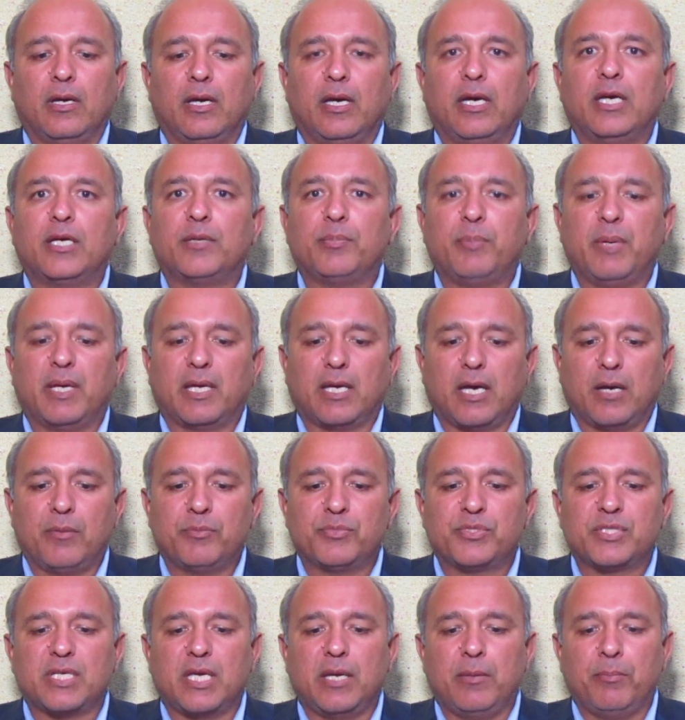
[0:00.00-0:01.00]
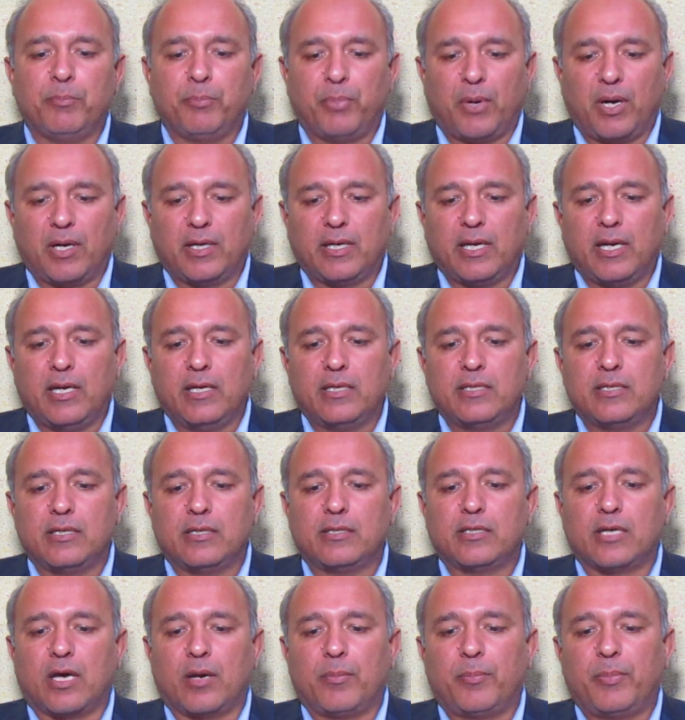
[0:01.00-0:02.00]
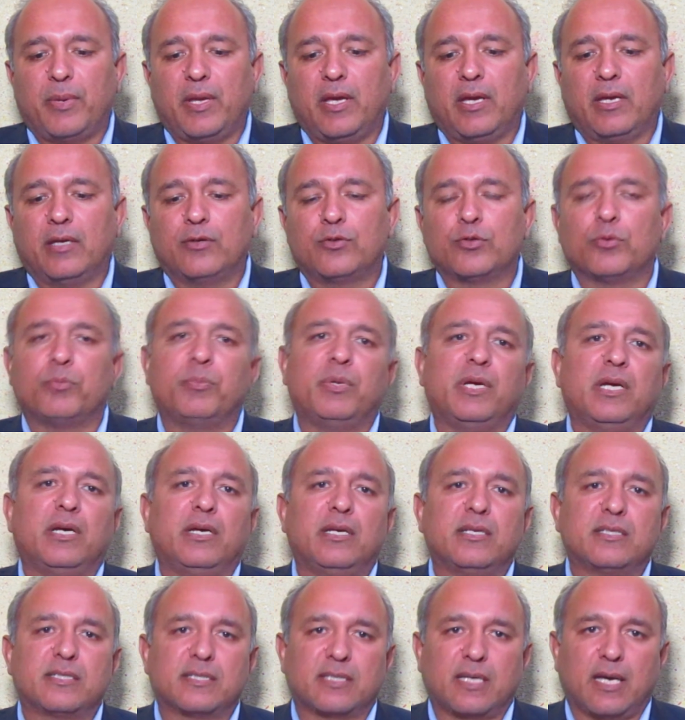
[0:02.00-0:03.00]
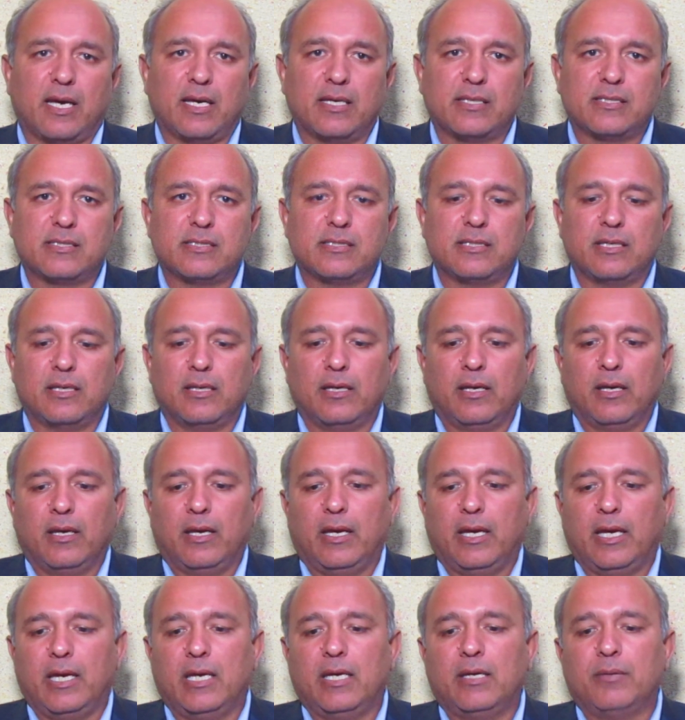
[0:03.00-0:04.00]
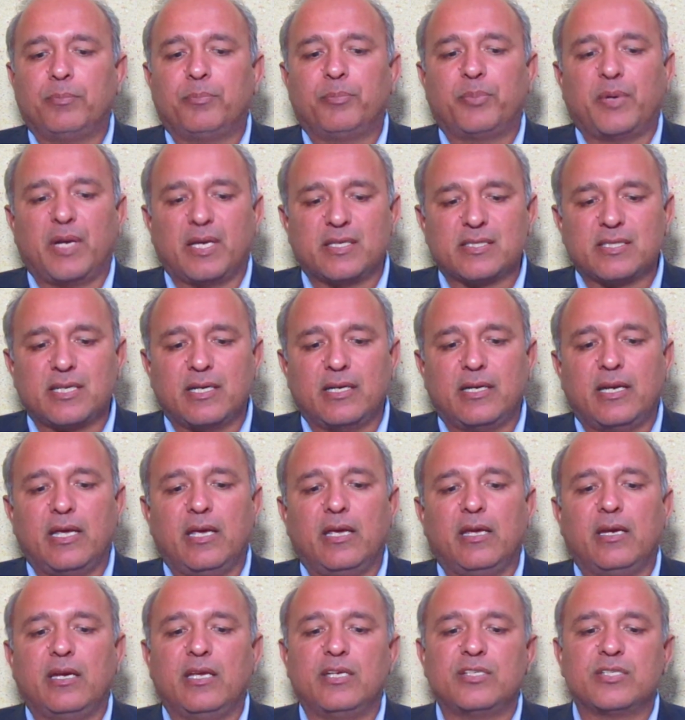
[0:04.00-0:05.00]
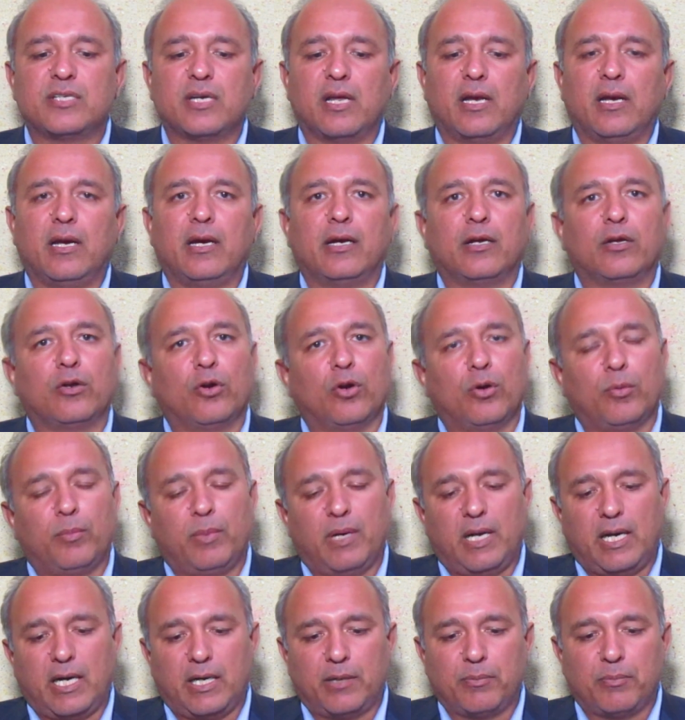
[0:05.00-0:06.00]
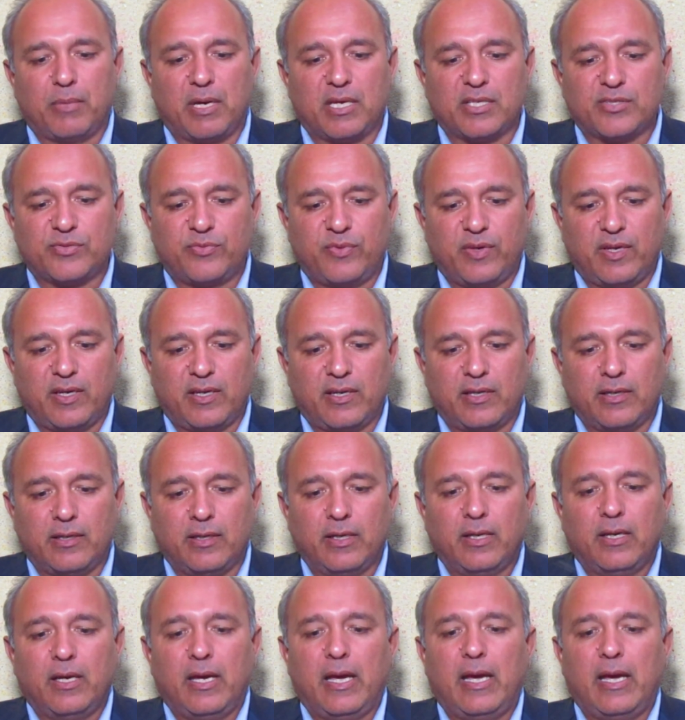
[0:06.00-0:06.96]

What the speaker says: It becomes important topic to be discussed in present-day regional and global atmosphere,